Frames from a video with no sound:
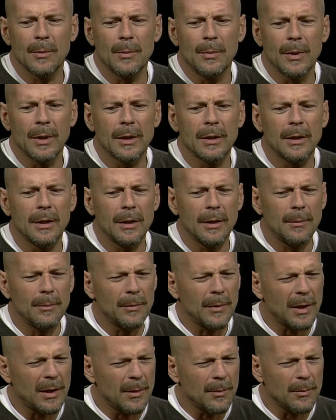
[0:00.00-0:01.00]
But
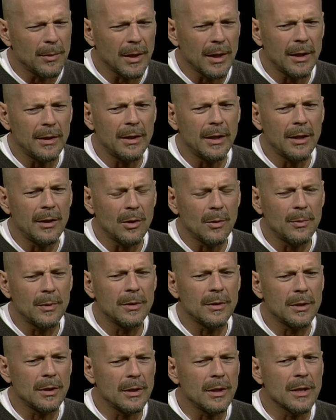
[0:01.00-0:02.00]
I think Blind Date opened
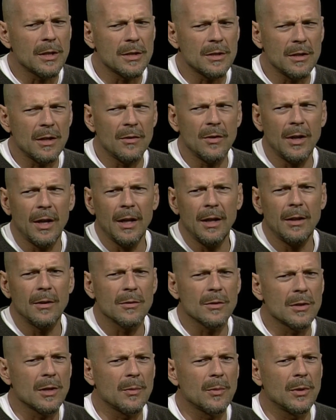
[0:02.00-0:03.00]
to like seven, eight,
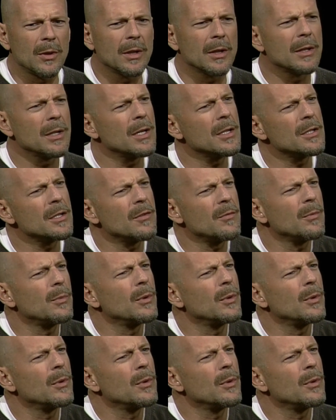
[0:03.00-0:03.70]
or something like that, seven